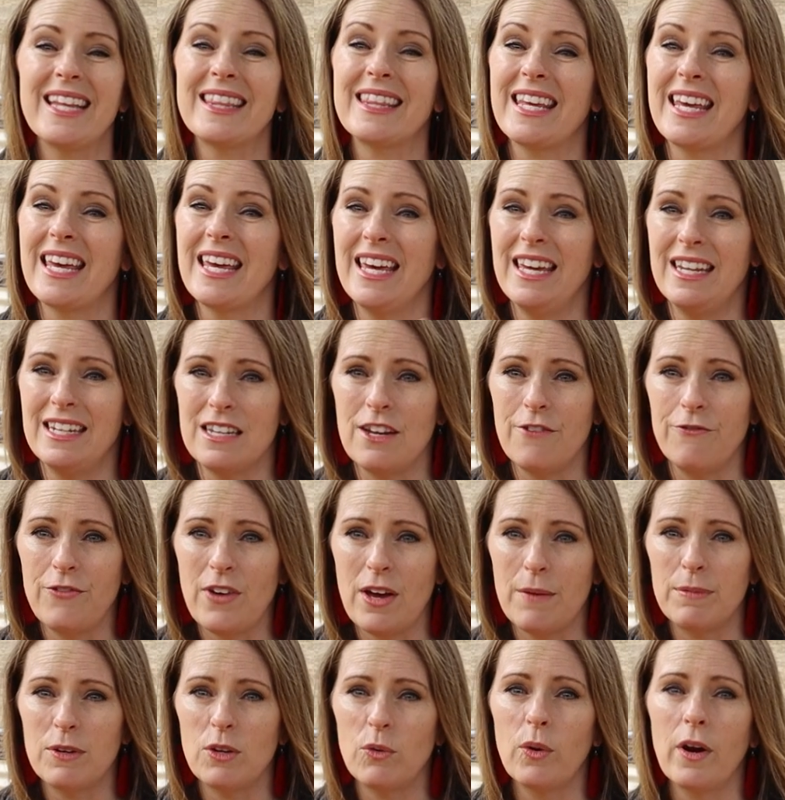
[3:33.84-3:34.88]
at the end of
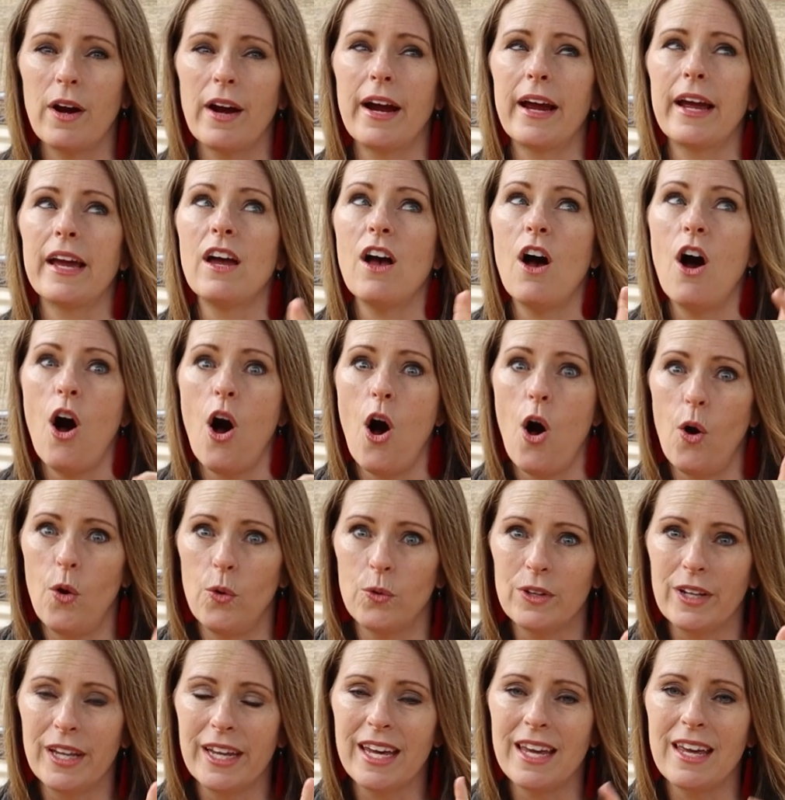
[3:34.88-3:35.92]
February,
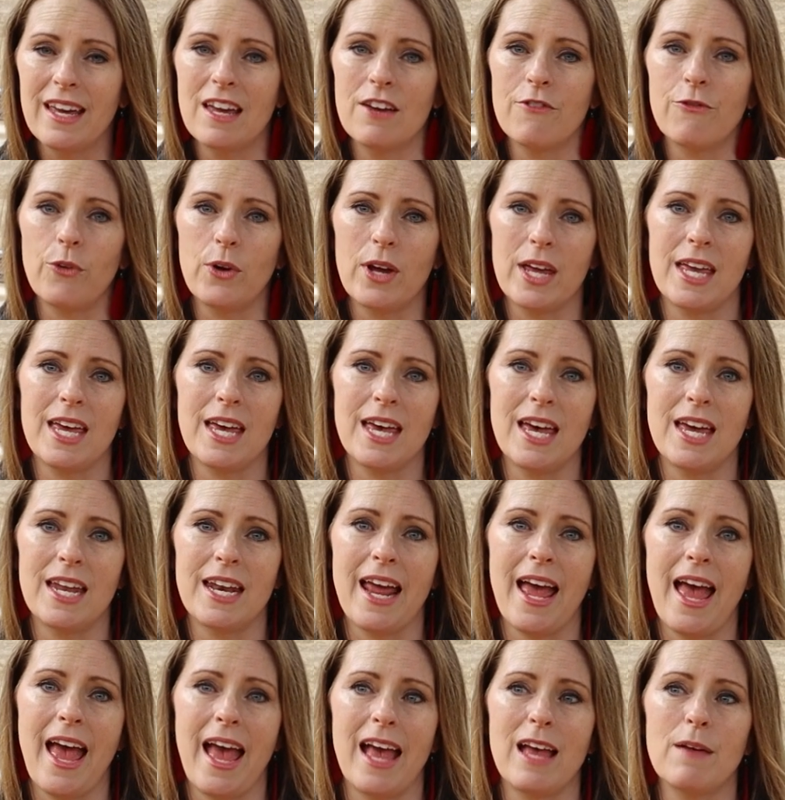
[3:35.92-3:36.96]
only if we get
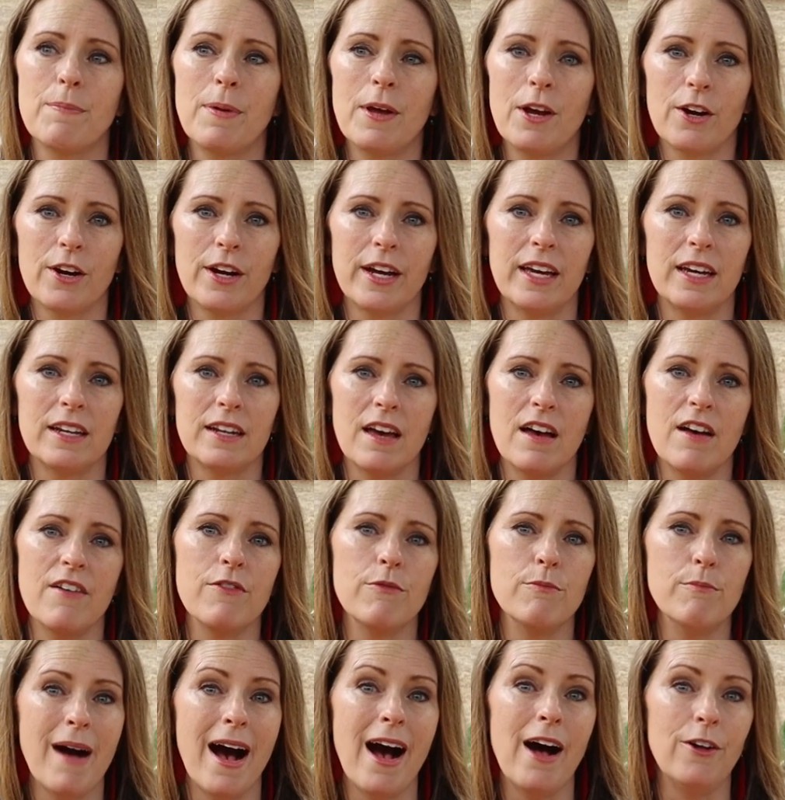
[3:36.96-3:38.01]
a period of
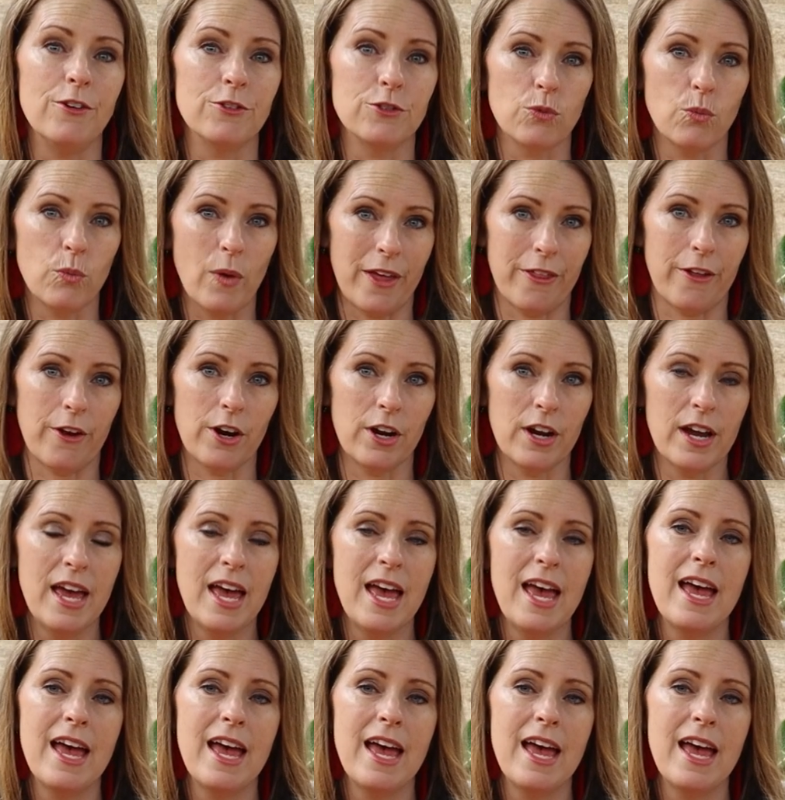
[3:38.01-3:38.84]
mild weather.